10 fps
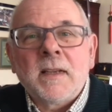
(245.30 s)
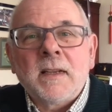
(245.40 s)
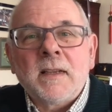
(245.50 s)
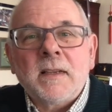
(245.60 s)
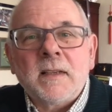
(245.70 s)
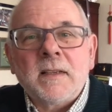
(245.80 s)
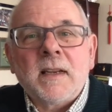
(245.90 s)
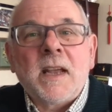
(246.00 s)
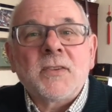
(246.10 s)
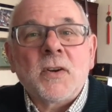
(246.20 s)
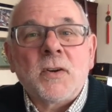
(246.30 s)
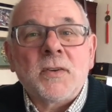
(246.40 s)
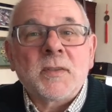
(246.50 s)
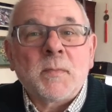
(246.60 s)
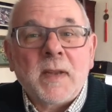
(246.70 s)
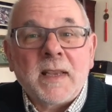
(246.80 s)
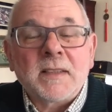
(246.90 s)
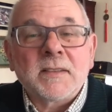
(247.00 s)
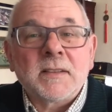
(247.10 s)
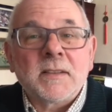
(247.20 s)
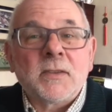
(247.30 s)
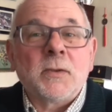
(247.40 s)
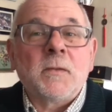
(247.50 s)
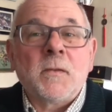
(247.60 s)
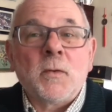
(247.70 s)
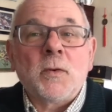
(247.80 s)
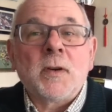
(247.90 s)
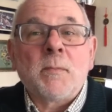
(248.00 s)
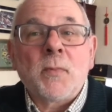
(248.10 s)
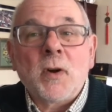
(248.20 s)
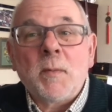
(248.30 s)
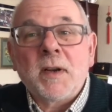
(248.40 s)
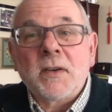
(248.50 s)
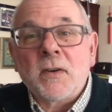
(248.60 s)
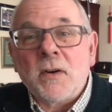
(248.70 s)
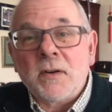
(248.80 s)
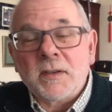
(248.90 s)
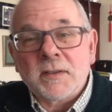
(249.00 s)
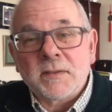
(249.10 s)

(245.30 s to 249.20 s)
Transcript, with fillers: In the large horn's place grew four prominent horns.